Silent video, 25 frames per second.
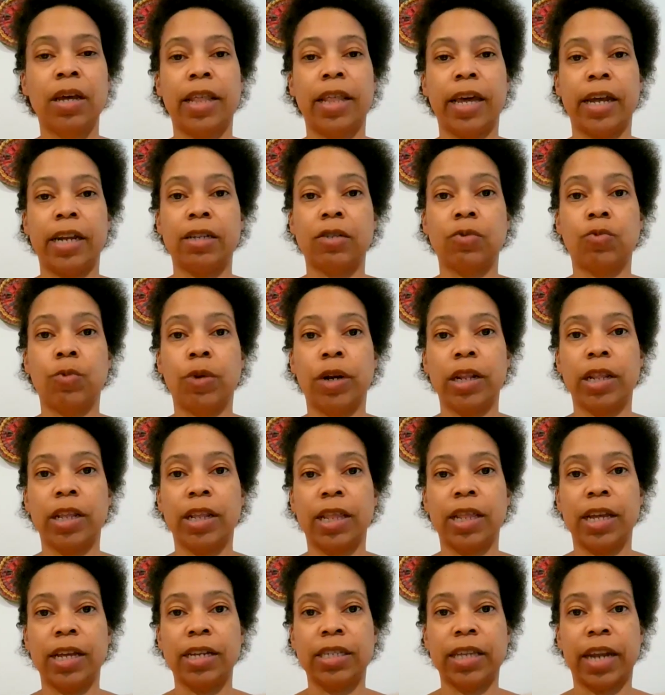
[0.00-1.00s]
That is one of
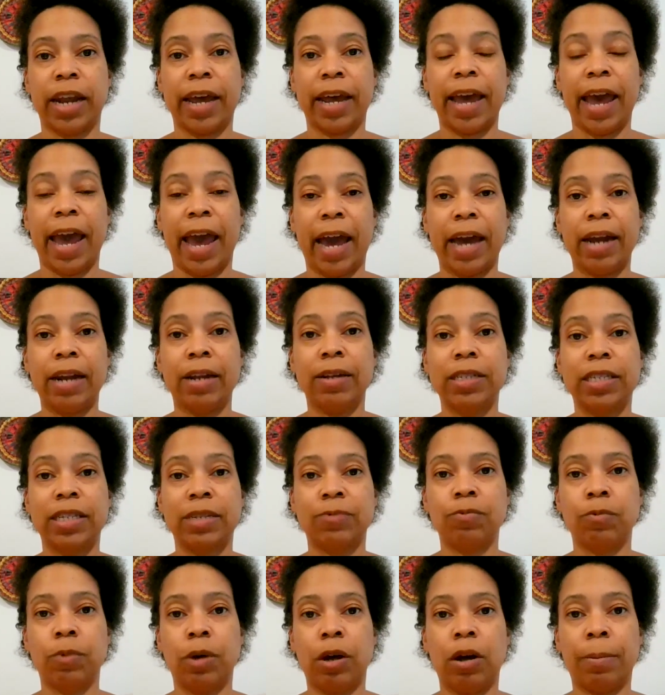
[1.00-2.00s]
the things that I had
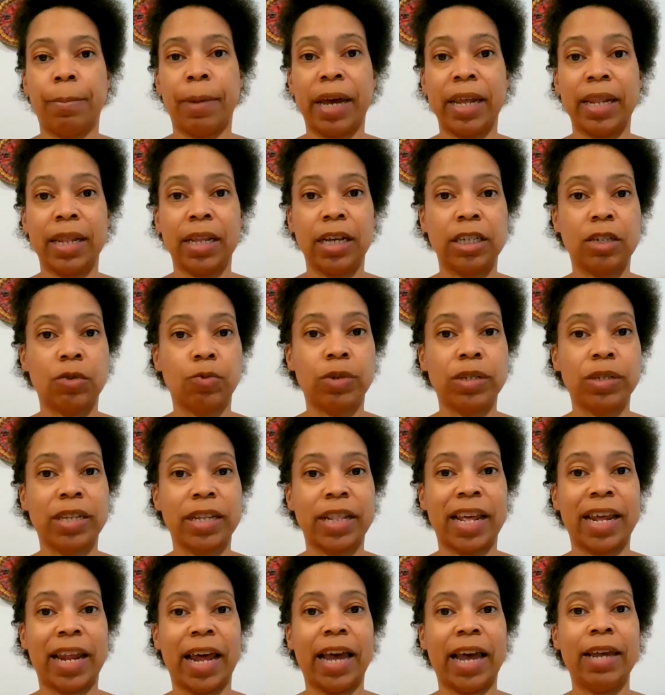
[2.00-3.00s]
is on my list was
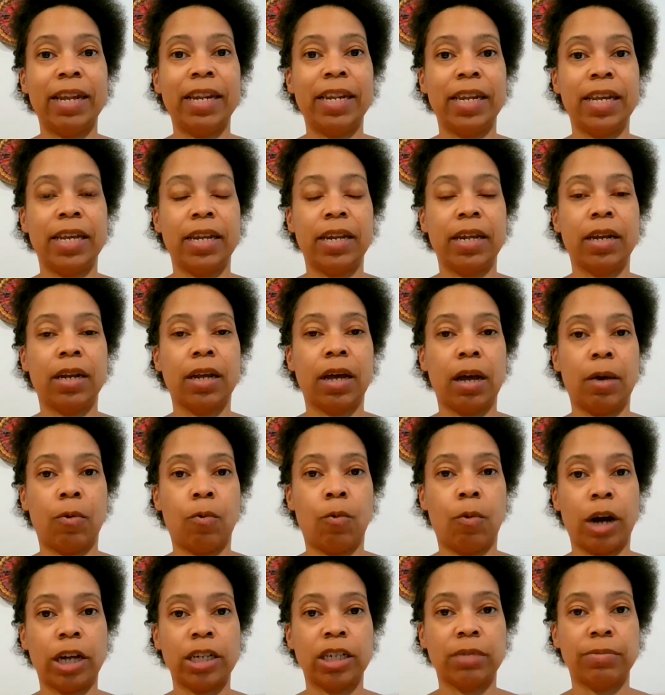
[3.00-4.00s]
that I needed a
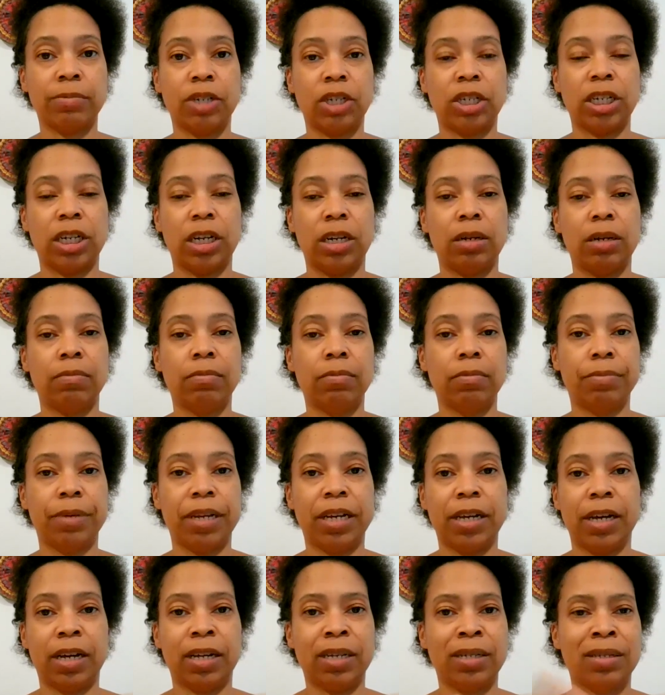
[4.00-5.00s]
washing machine
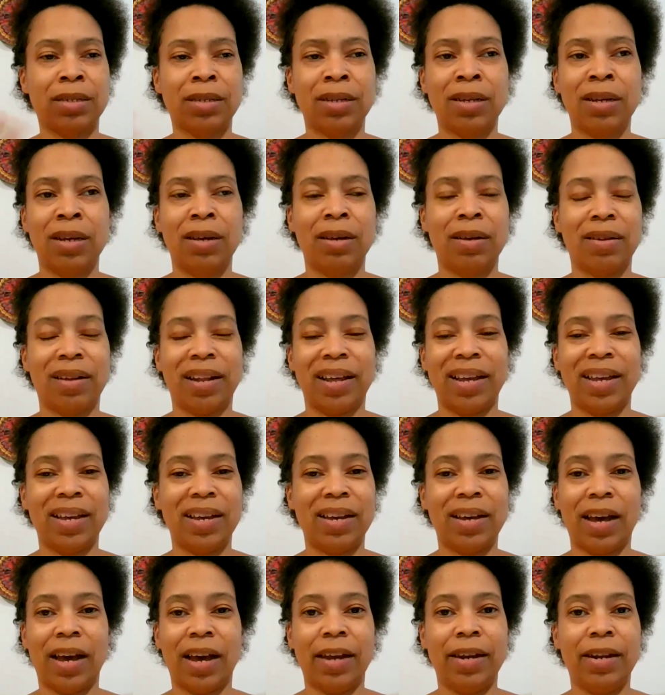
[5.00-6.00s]
because
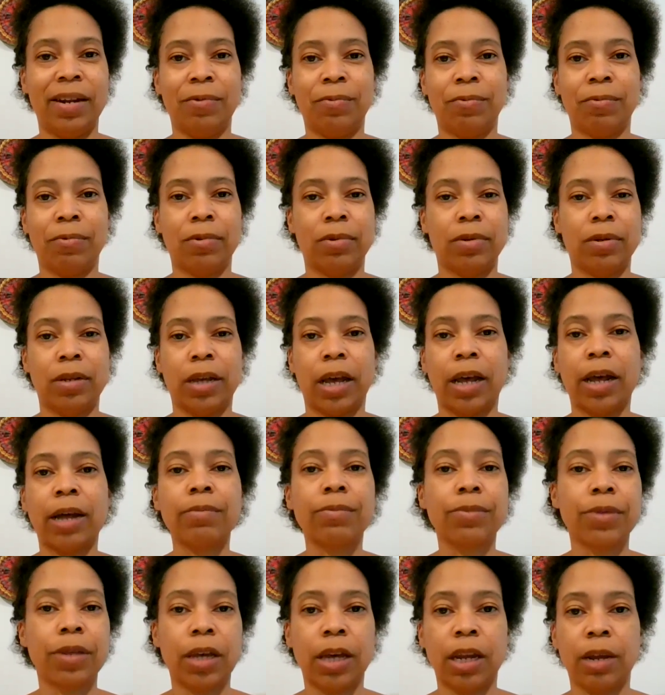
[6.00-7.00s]
like I didn't
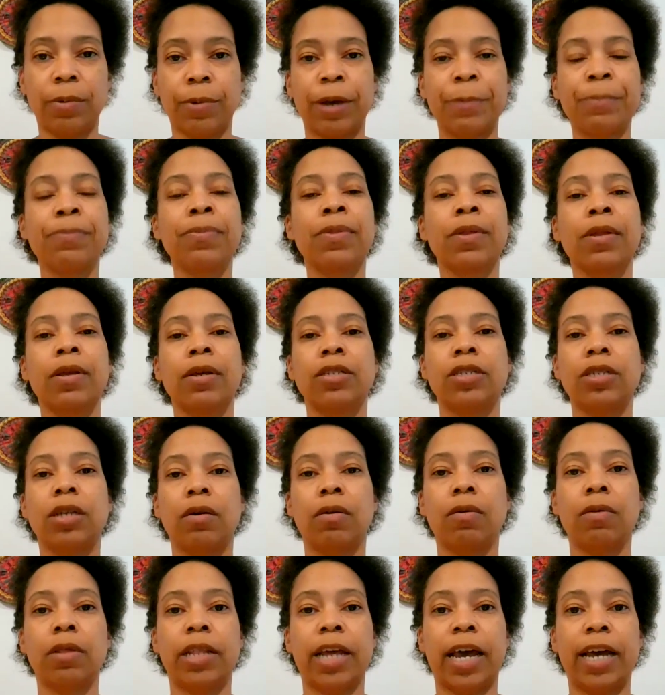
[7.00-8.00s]
anyway.
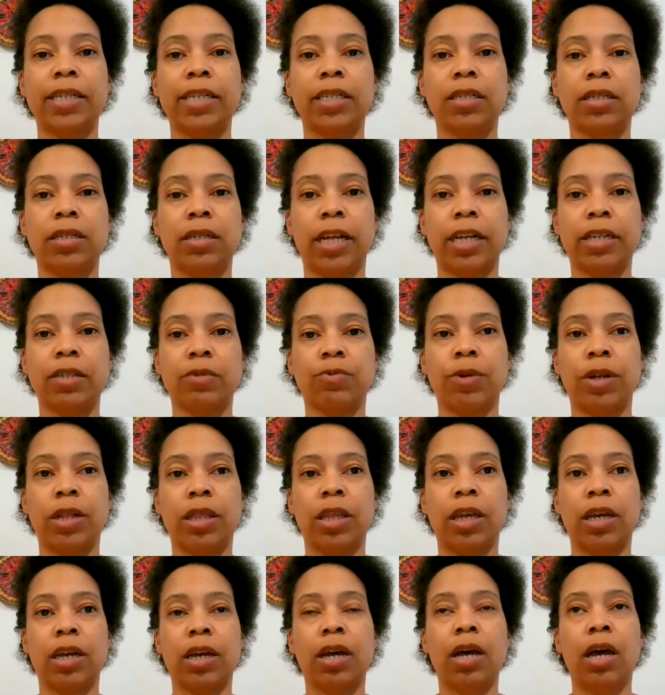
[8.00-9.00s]
So that's
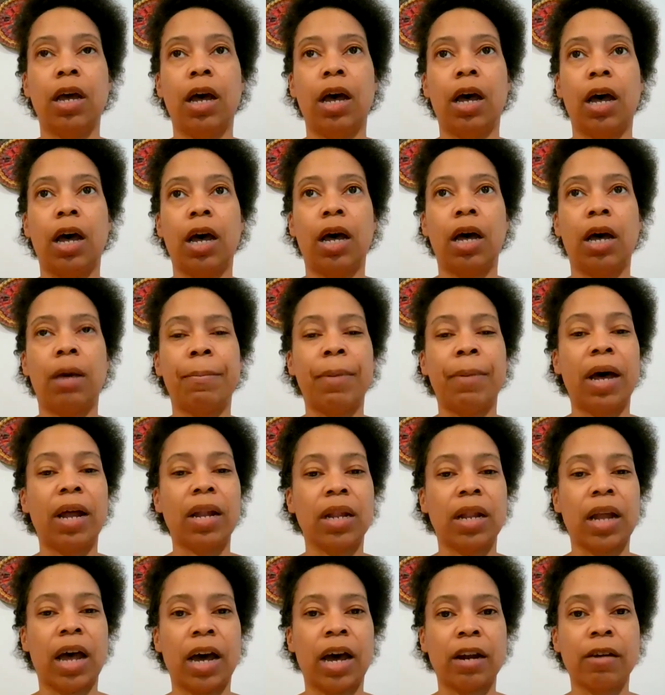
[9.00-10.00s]
one thing.
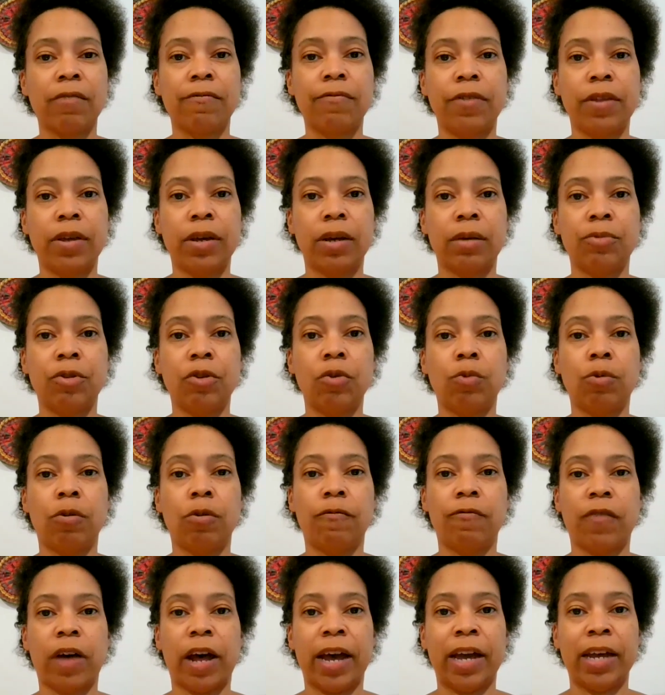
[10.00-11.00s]
A lot of them you
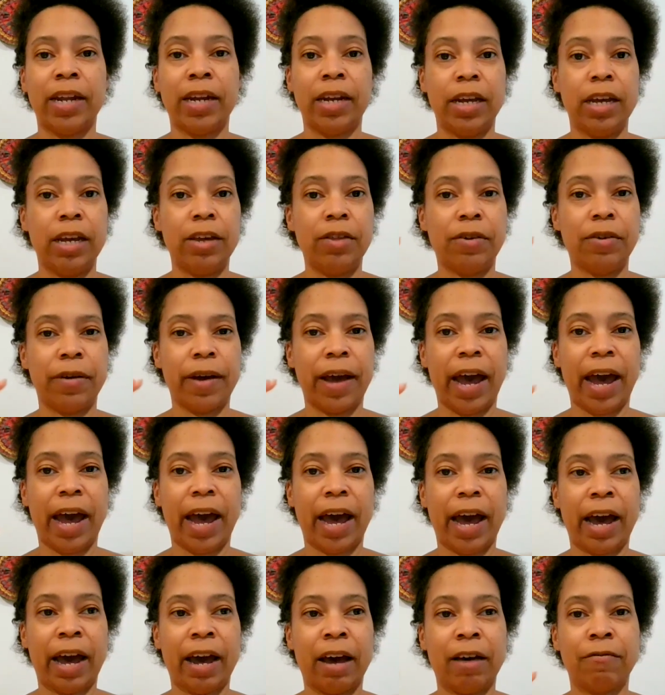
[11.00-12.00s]
will find either
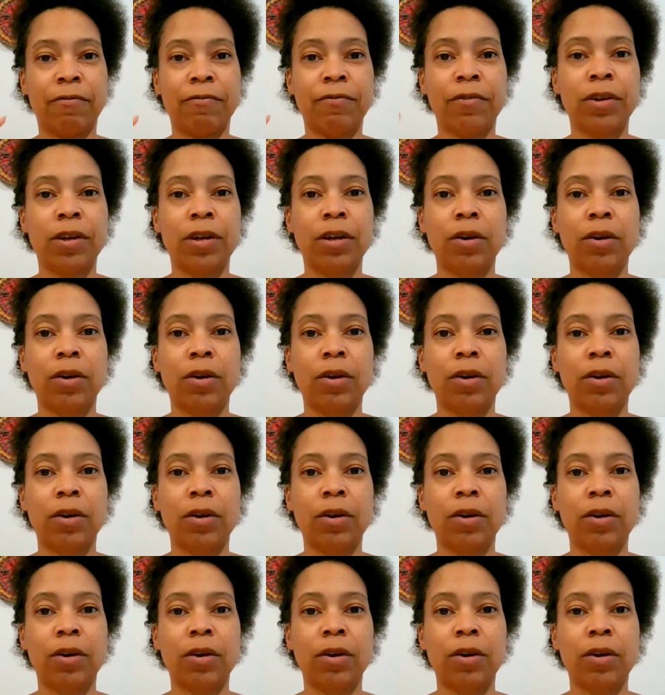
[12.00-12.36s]
have